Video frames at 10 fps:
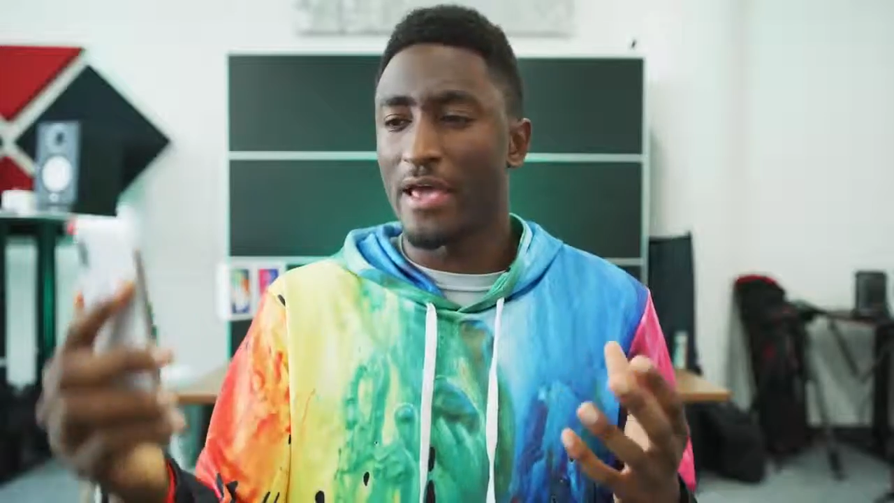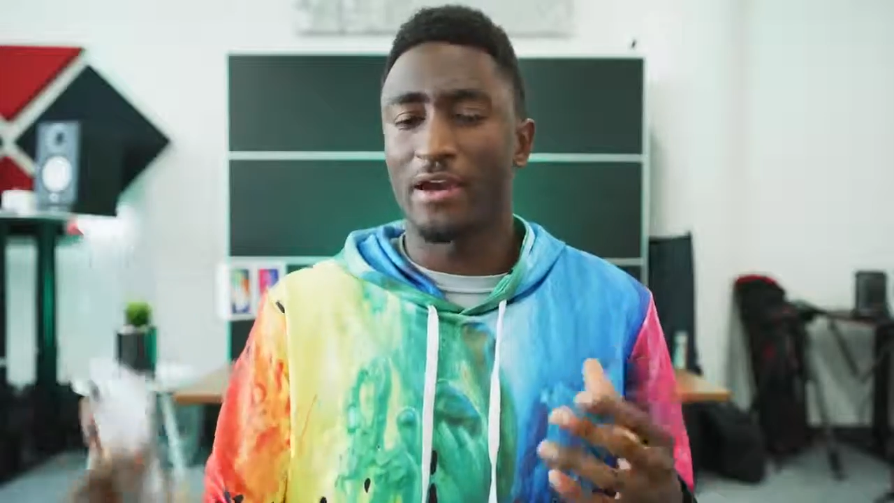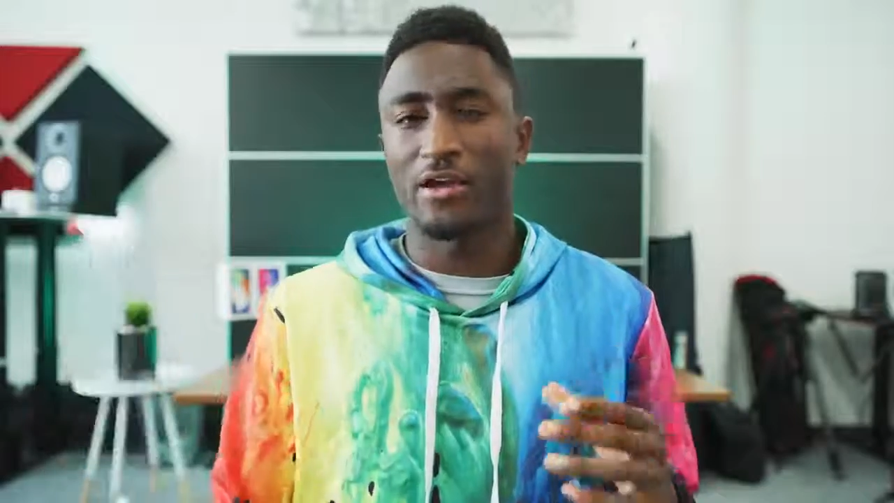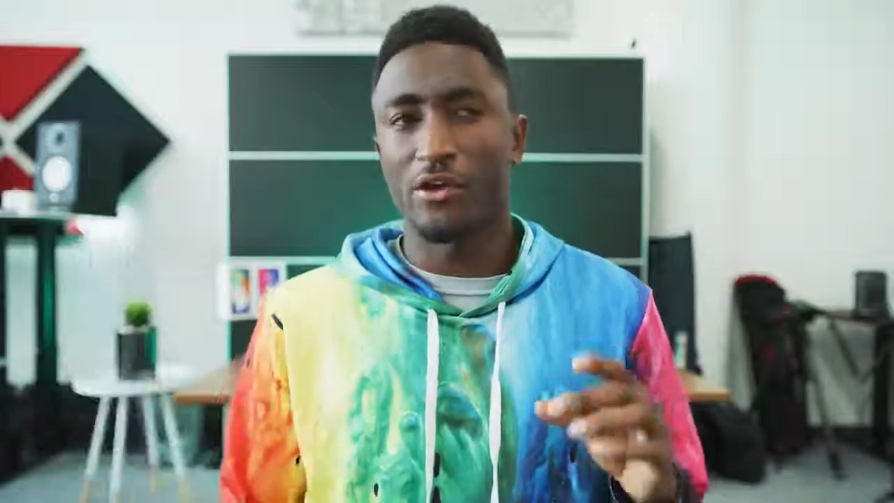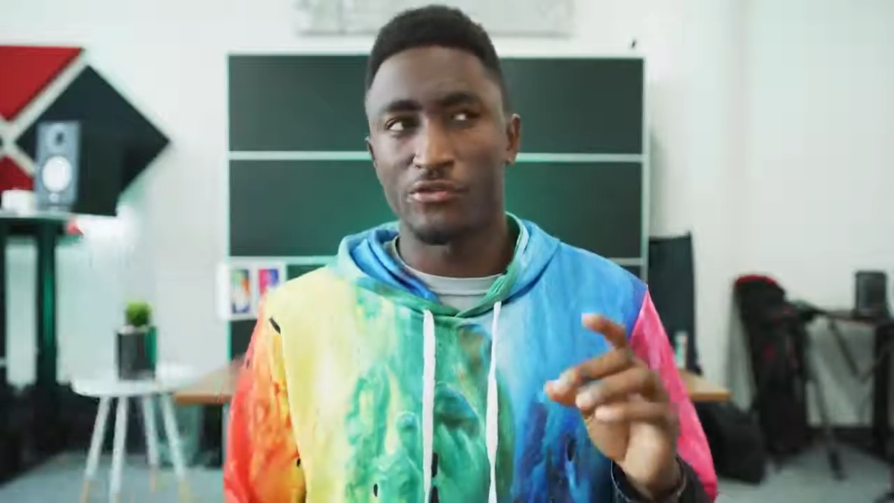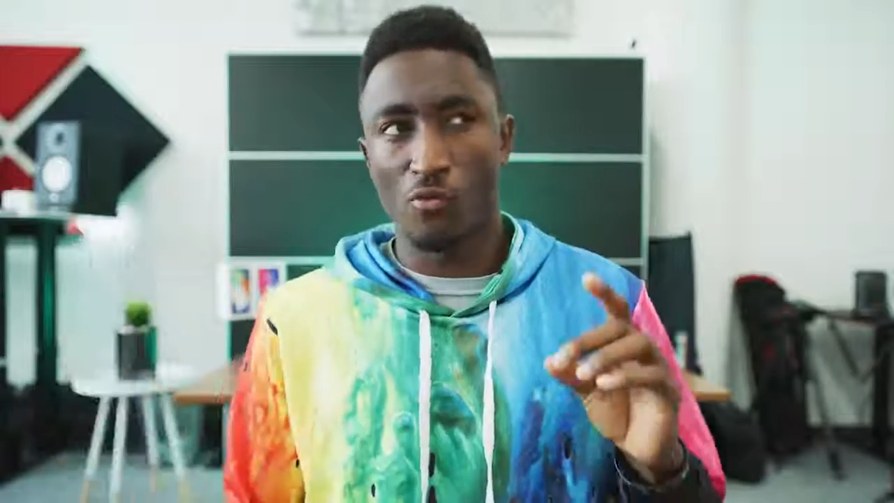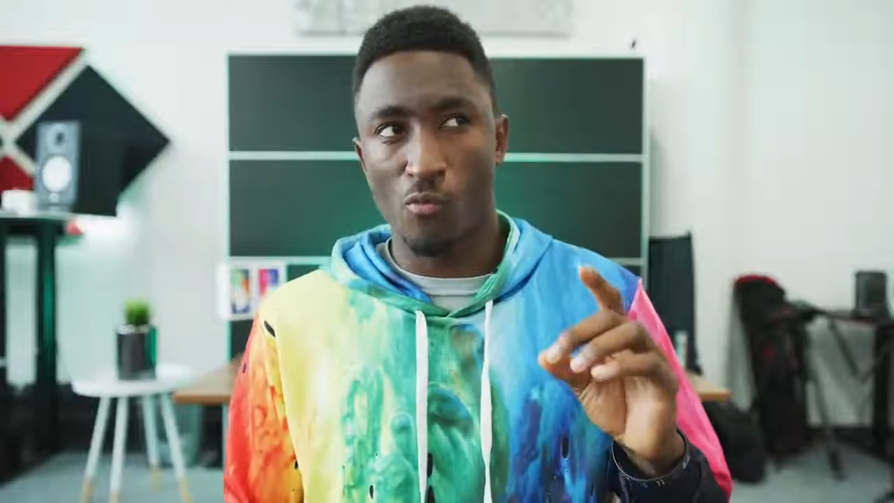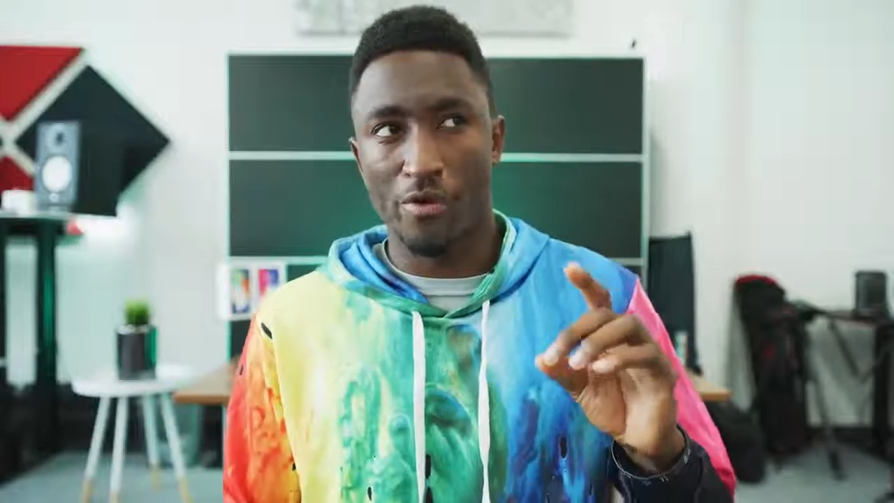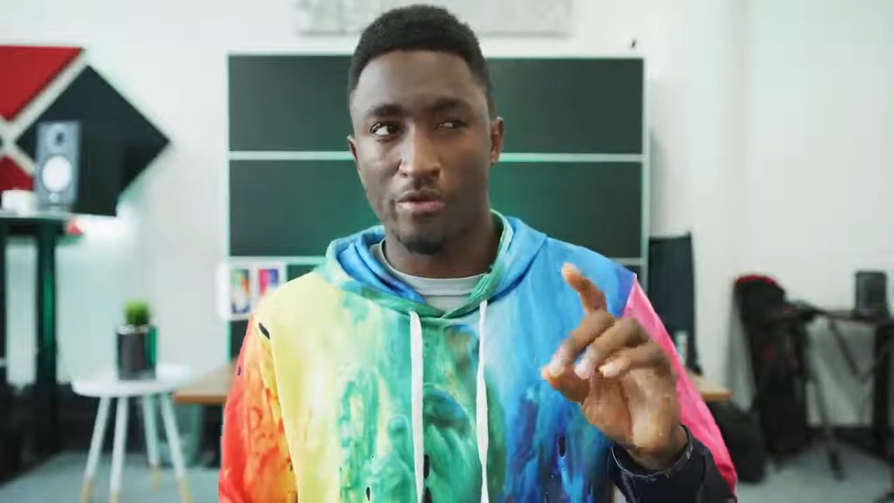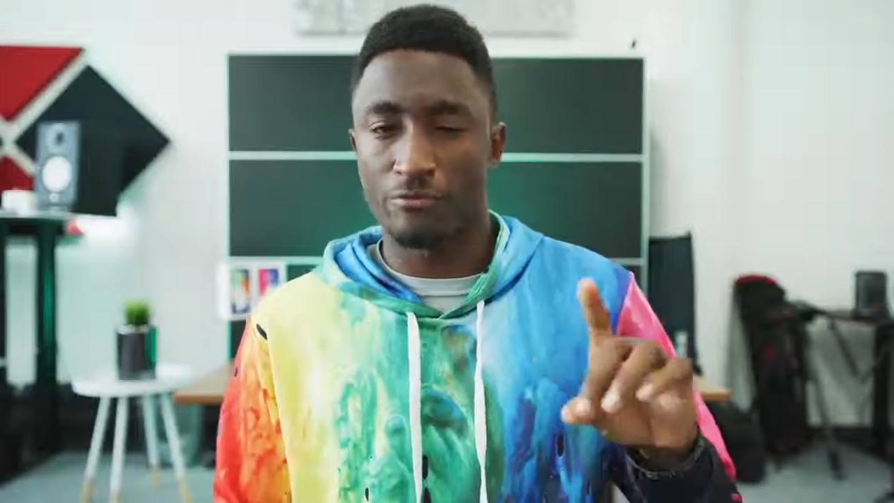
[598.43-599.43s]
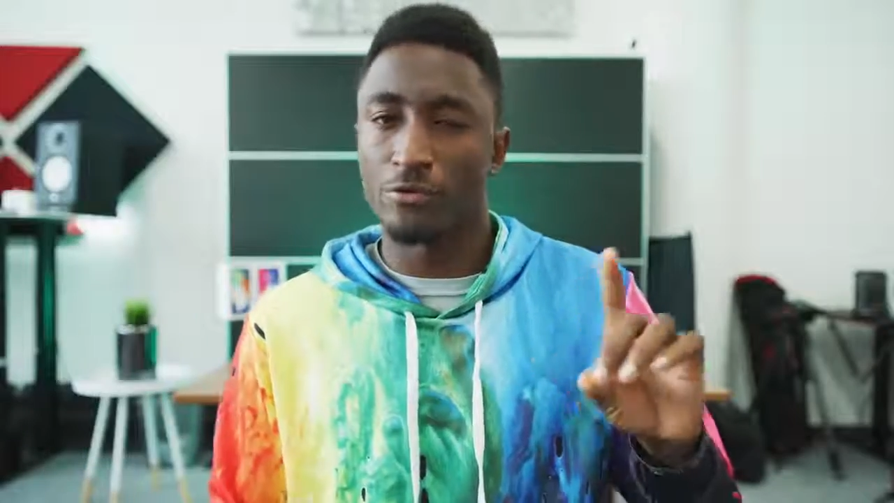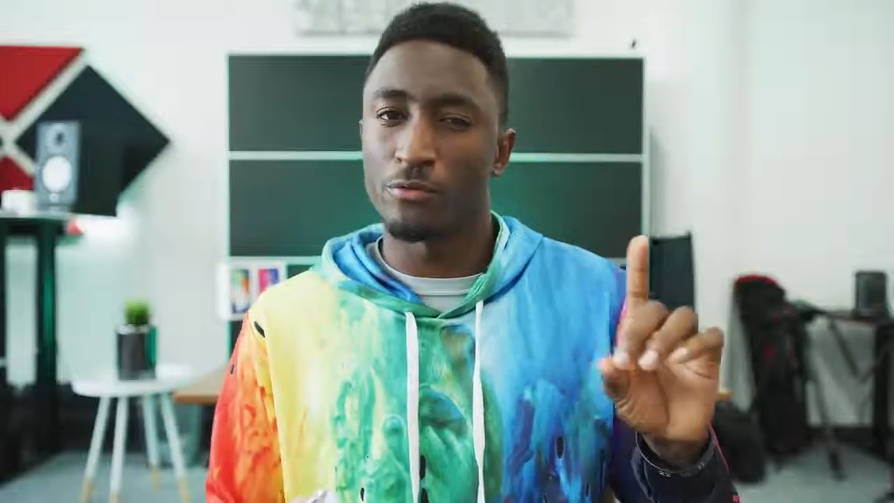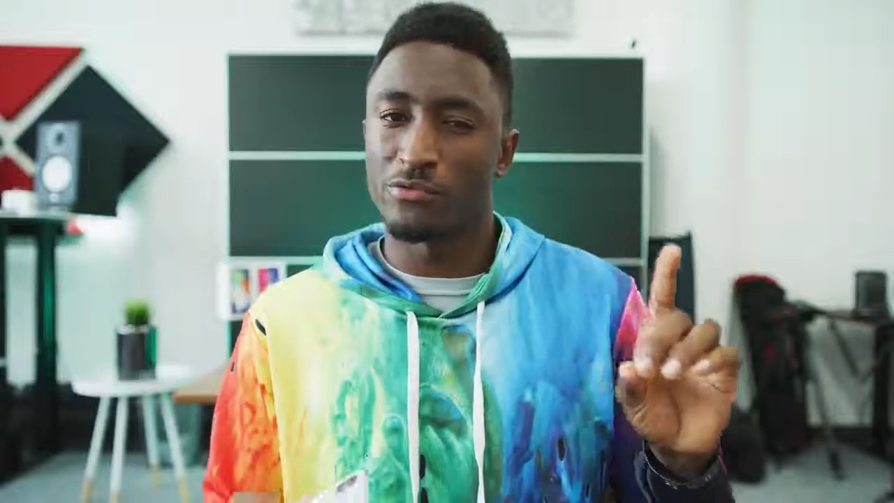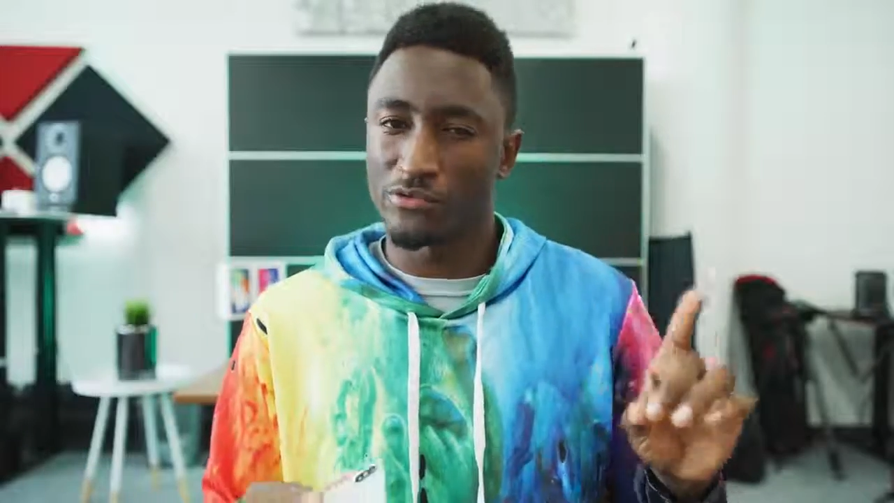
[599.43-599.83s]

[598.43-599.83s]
And I can also work through